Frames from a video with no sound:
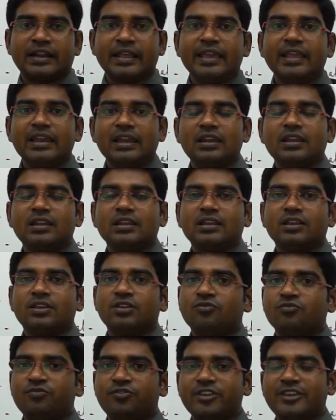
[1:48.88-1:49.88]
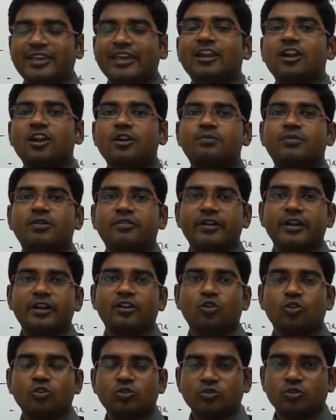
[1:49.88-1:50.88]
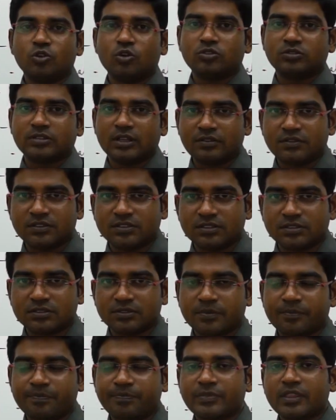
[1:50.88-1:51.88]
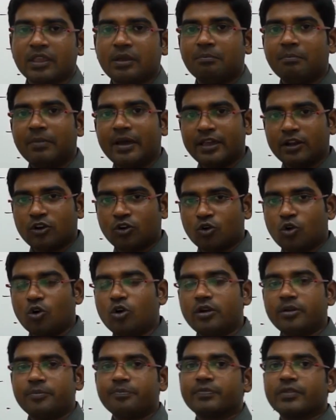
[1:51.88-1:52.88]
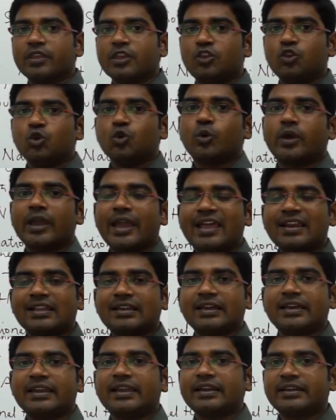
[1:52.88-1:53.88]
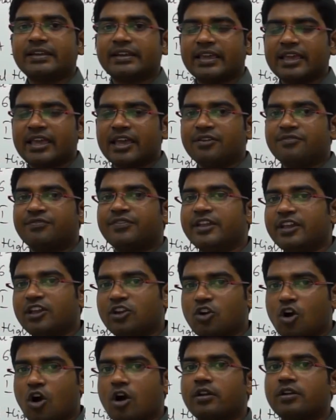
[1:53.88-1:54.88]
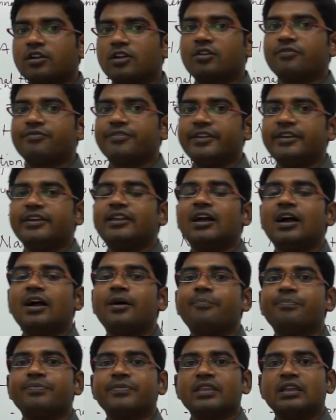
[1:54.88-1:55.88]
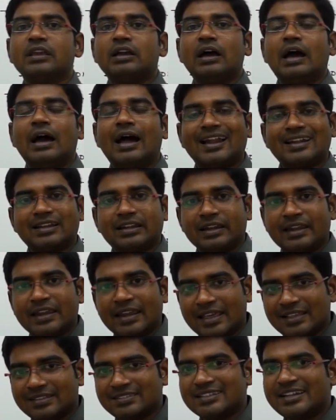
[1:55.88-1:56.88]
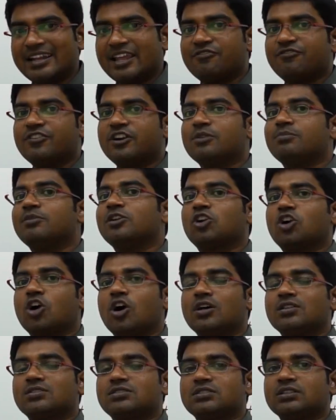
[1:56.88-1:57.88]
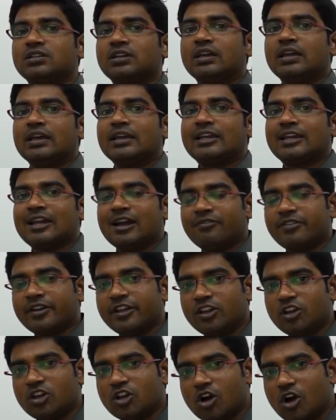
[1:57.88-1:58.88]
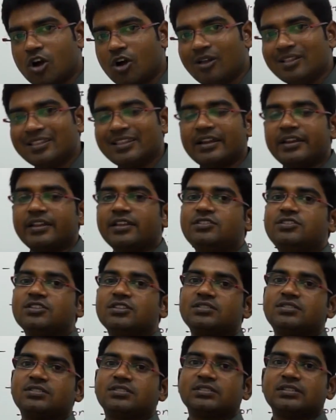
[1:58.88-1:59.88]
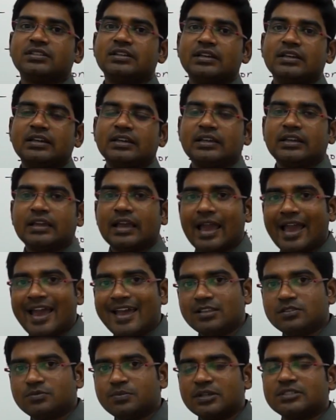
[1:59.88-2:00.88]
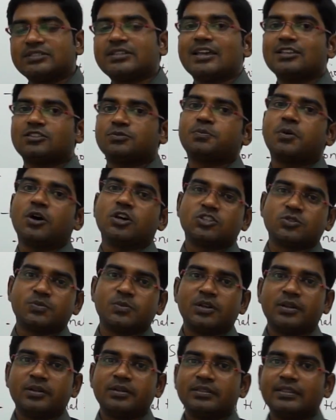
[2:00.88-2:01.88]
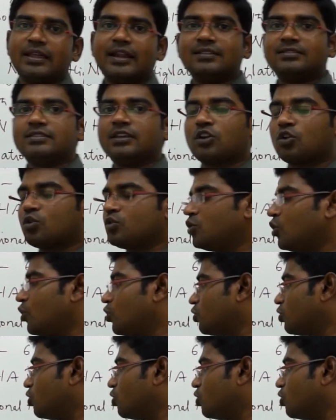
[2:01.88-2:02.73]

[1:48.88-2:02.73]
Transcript: rail we cannot provide door to door services by road you can connect every corner of india at less and affordable cost covering all the regions as much as possible that is the door